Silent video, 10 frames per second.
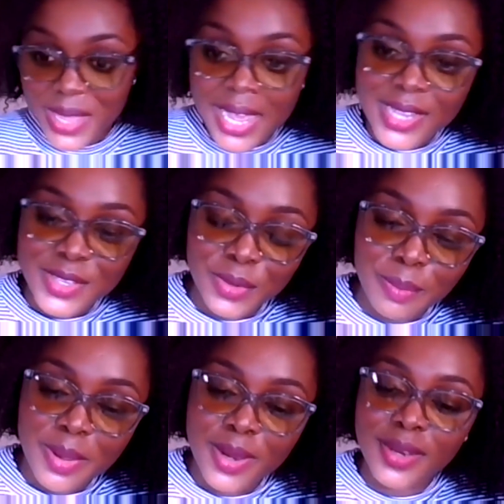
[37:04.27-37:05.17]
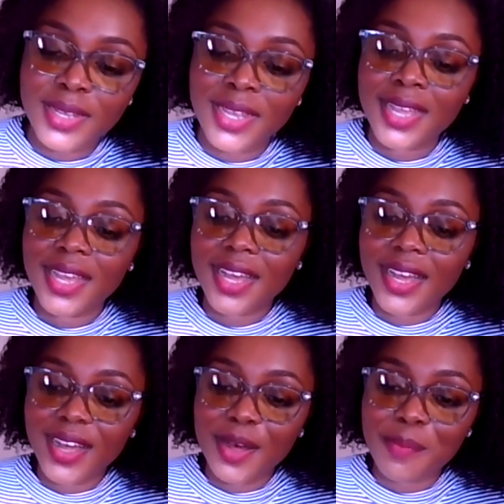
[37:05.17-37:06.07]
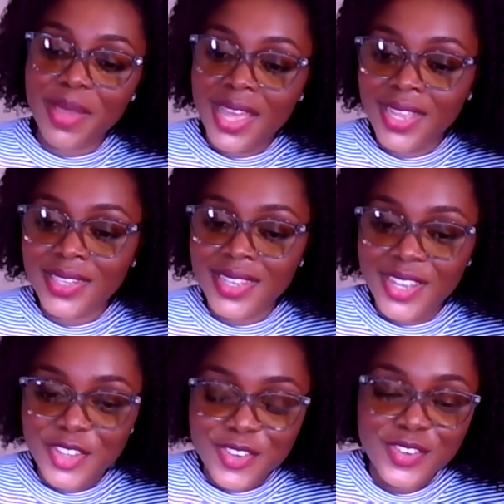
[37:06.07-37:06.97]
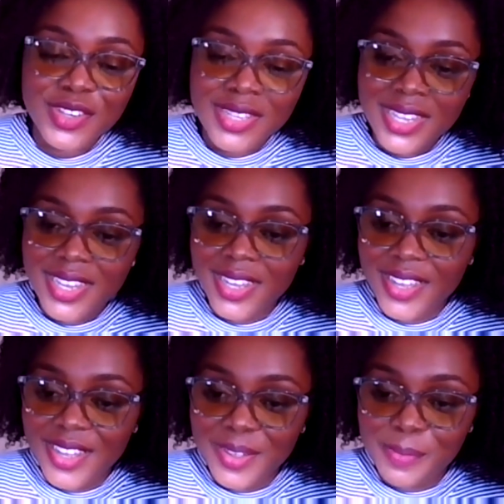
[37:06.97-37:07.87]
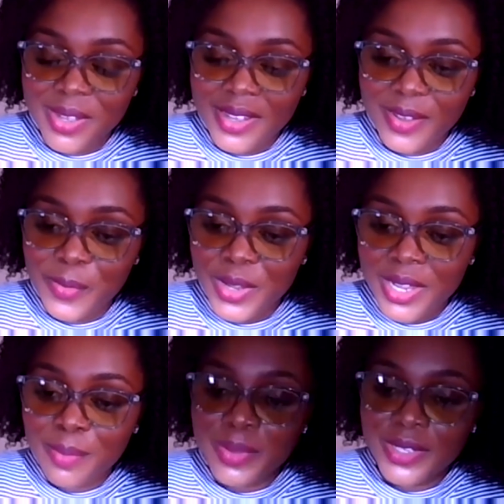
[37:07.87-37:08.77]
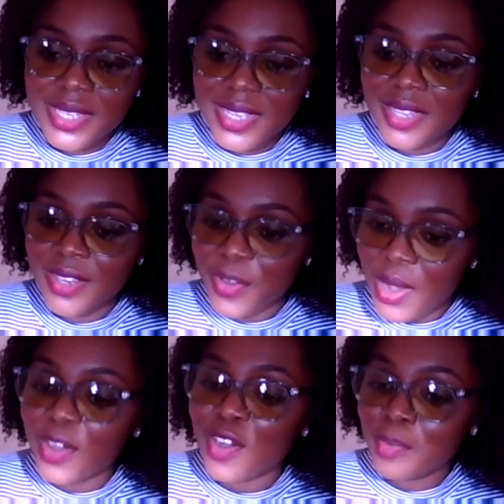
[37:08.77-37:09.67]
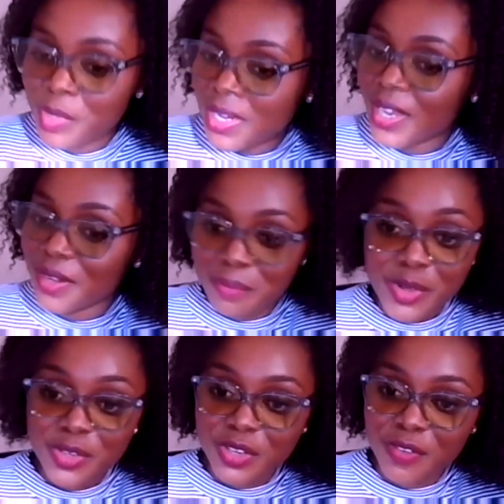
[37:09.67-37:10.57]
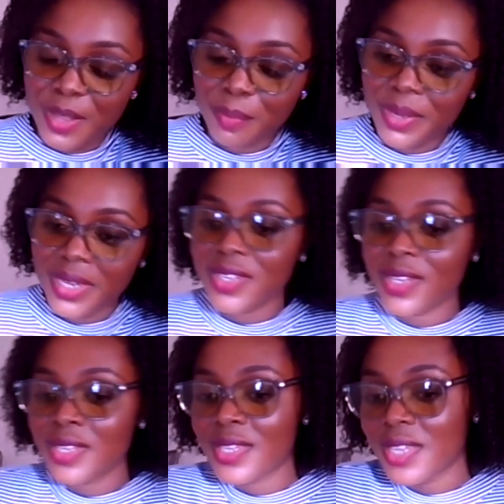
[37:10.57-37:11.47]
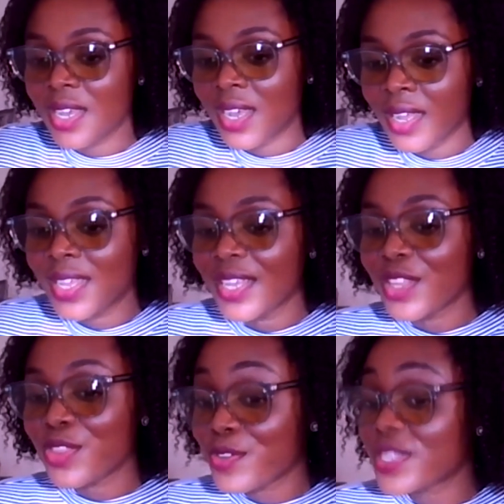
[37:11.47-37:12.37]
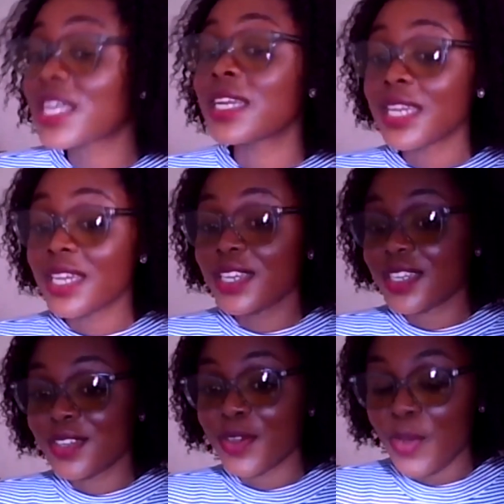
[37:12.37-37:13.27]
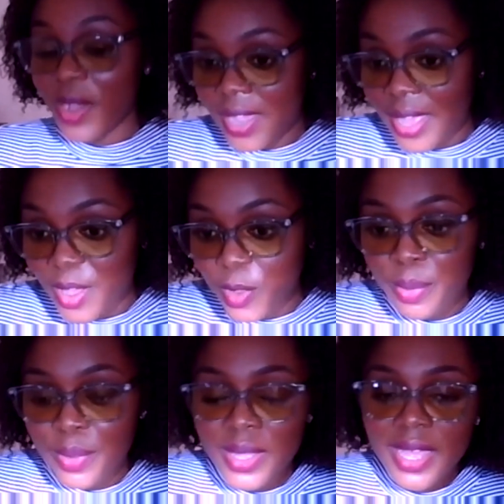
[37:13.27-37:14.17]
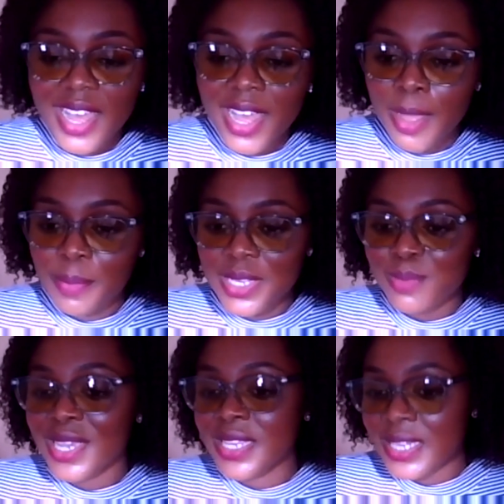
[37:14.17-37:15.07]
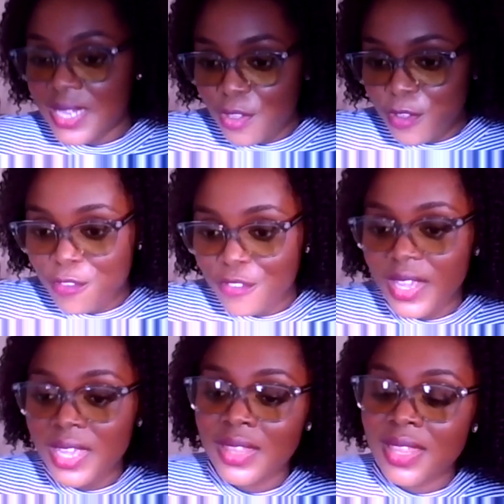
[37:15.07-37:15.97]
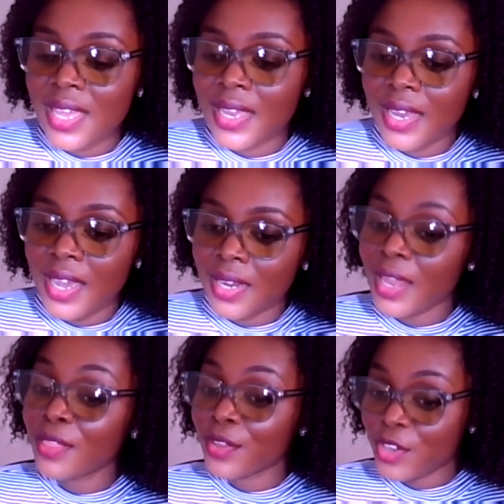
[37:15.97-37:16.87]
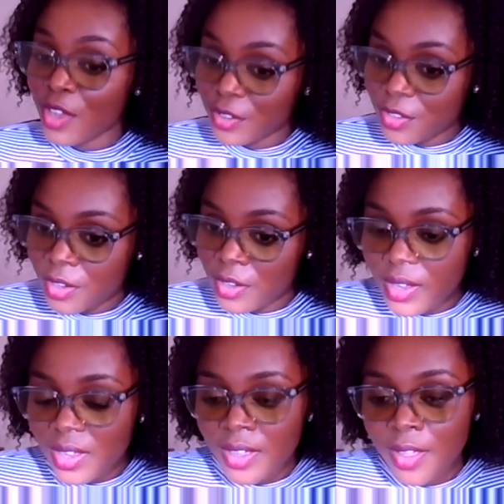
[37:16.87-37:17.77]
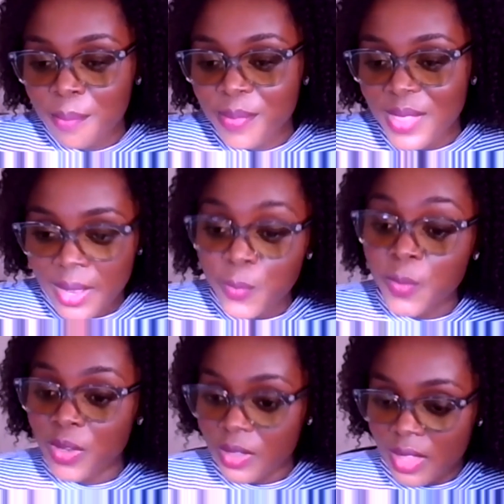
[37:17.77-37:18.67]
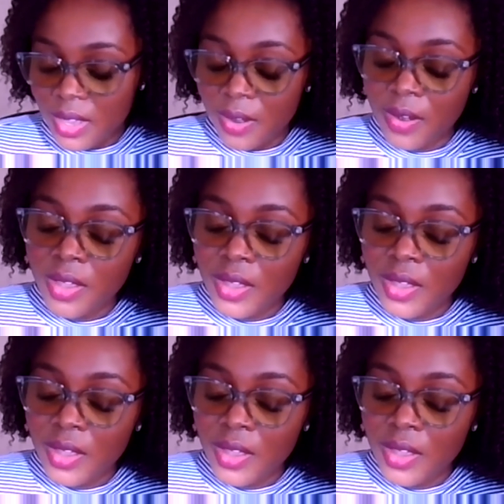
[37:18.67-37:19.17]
Eyes on Park. And usually we're able to, accommodate most of our patients, those that need, our help. It's myself and then another doctor that work there